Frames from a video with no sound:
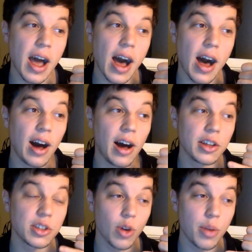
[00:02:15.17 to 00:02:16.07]
uh,
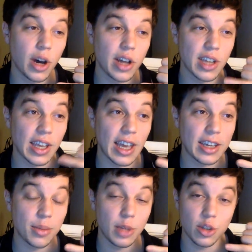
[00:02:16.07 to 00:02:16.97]
sorry, boss, I
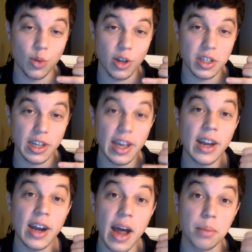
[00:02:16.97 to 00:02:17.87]
can't come into work
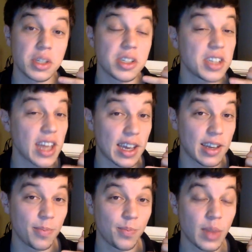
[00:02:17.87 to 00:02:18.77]
today. I'm sick.